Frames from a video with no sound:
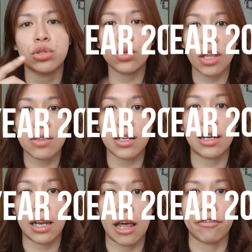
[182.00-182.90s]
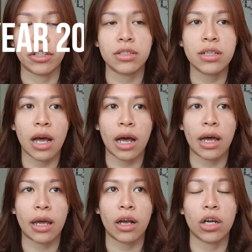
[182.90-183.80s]
2011,
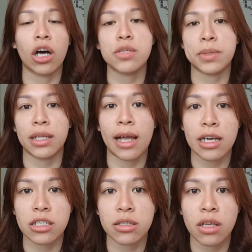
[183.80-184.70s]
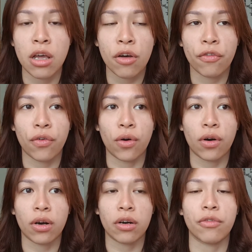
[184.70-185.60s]
I got hospitalized
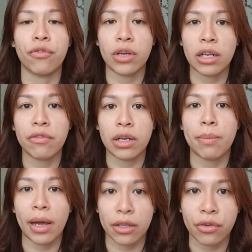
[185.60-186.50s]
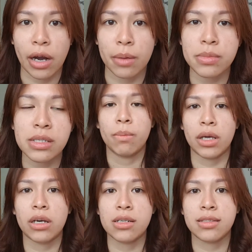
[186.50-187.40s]
for really, really bad cramps.
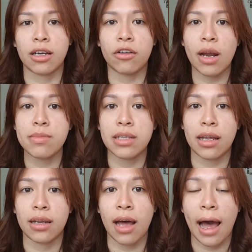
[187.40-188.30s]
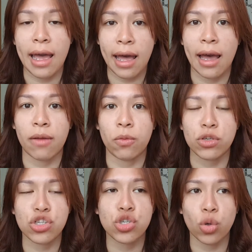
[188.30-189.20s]
Because the cramps that I had was
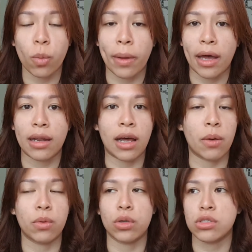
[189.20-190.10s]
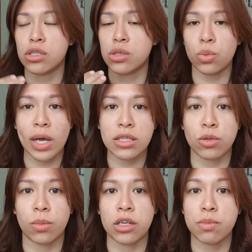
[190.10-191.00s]
so bad, I would sweat so
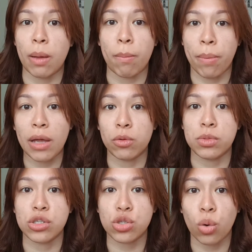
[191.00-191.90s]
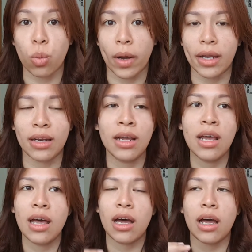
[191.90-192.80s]
much, my bed would be so wet.
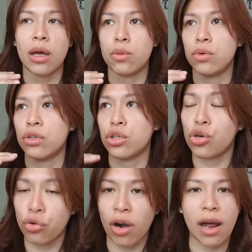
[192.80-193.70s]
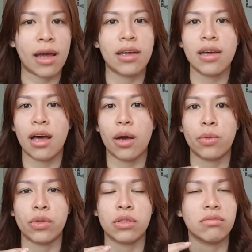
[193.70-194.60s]
I would cry, I
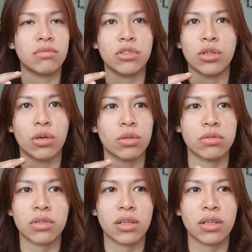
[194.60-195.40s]
would, you know,